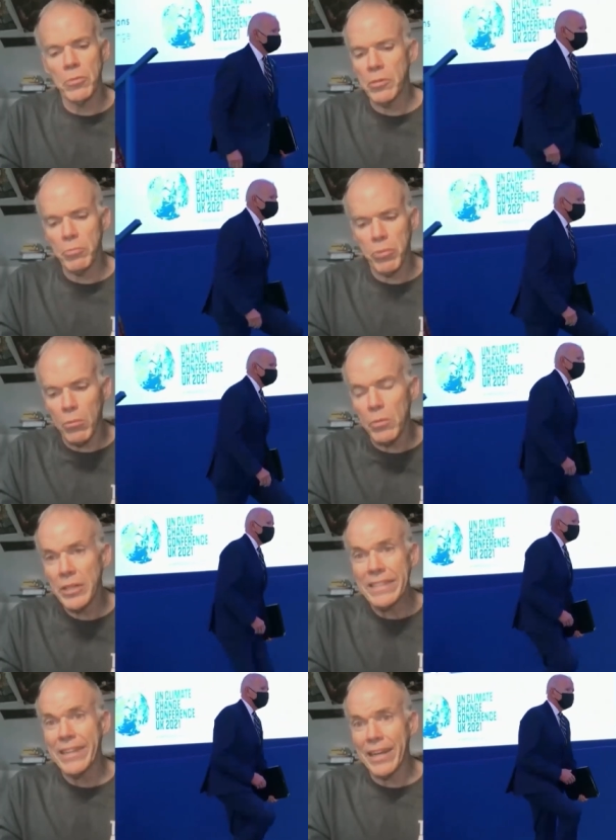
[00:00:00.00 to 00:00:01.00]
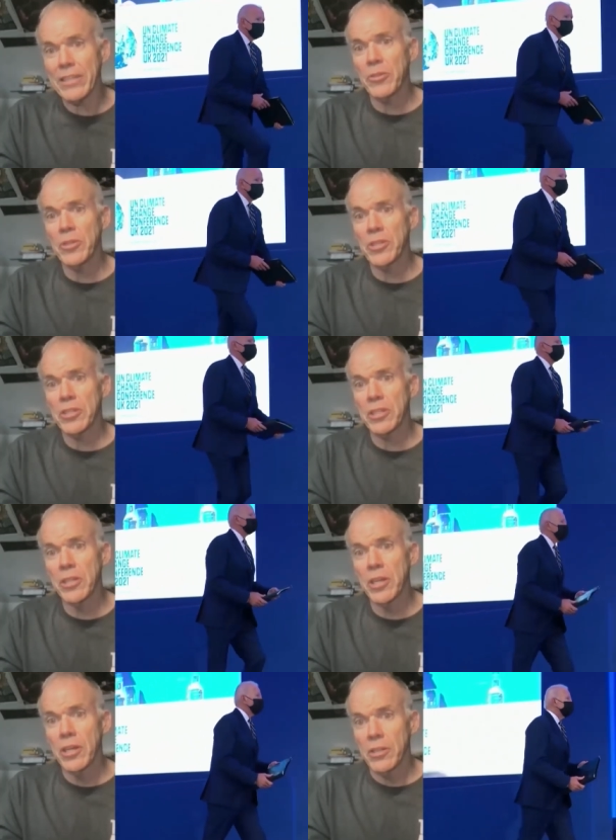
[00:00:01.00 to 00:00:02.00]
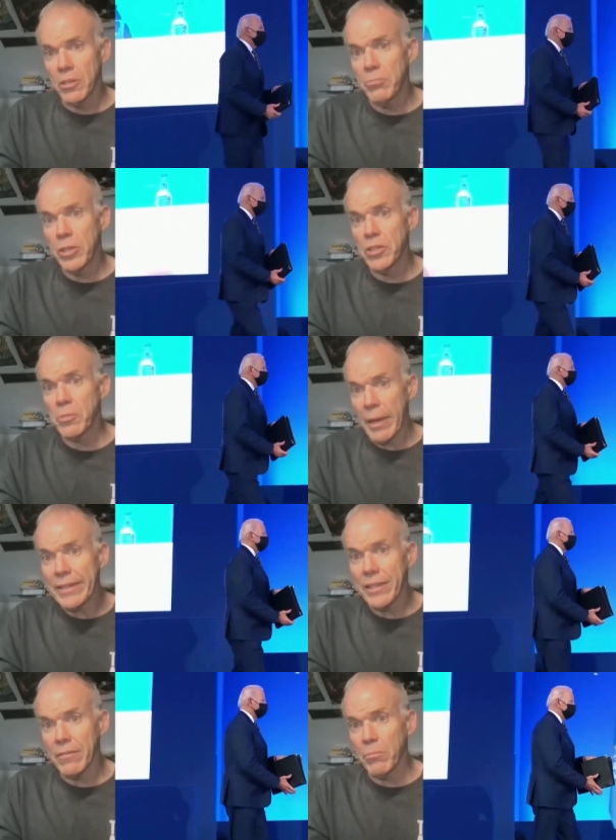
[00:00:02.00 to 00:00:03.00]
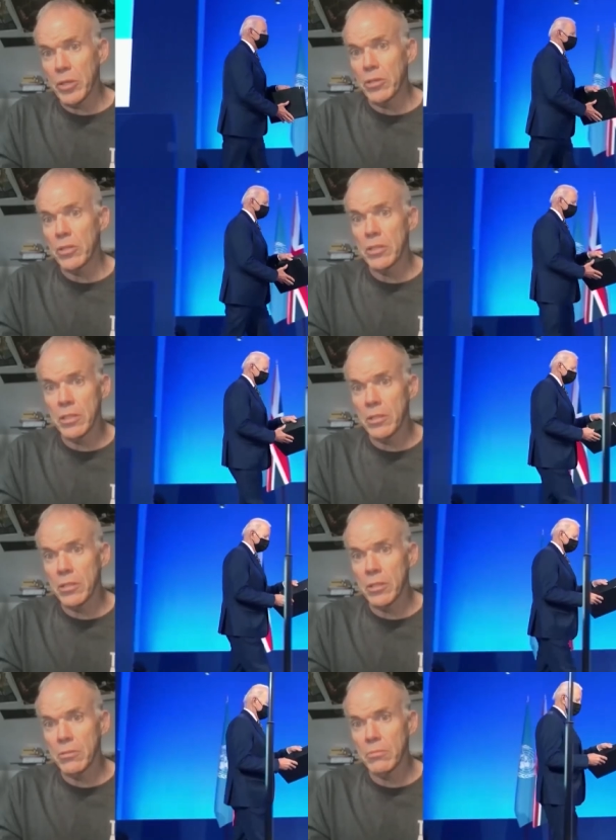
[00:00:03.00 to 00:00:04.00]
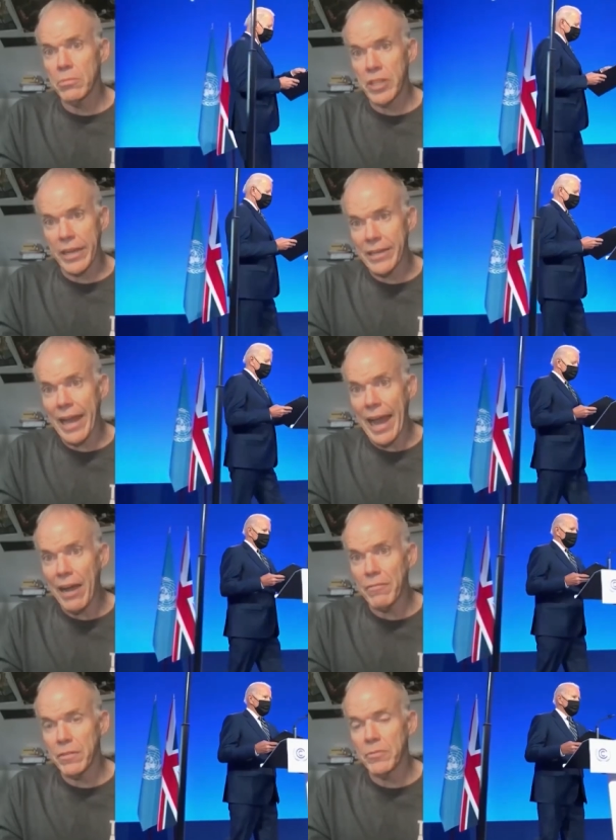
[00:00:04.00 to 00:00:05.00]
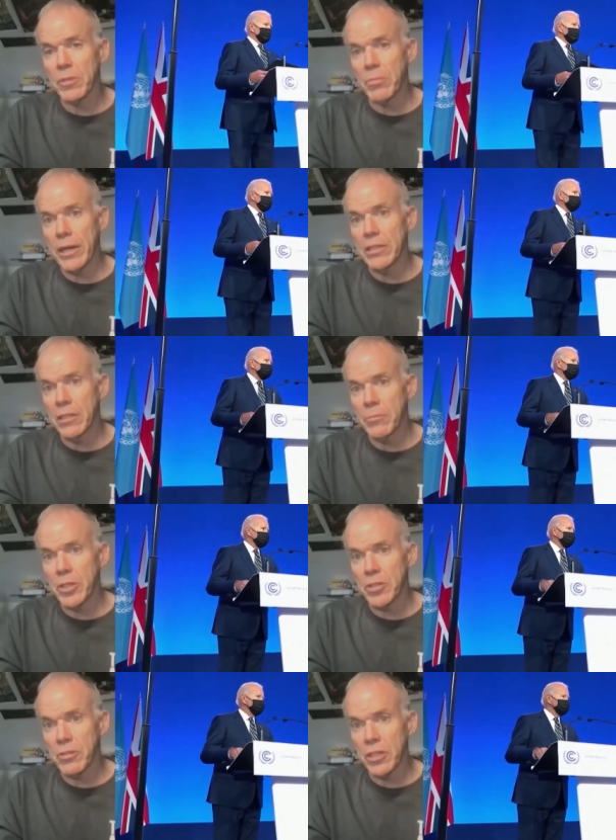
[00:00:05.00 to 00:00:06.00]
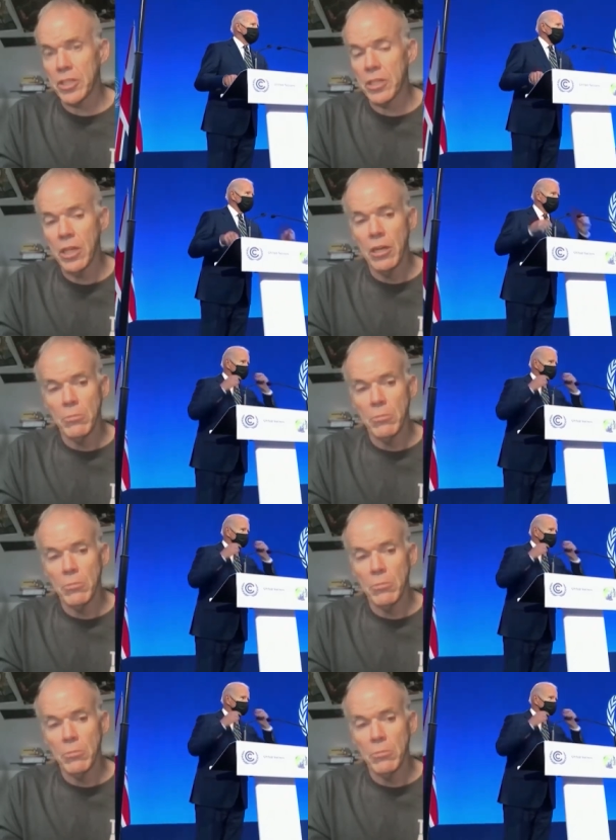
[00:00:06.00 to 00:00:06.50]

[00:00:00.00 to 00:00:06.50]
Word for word: we're, probably not going to see the big spending bill in the second half of the Biden administration,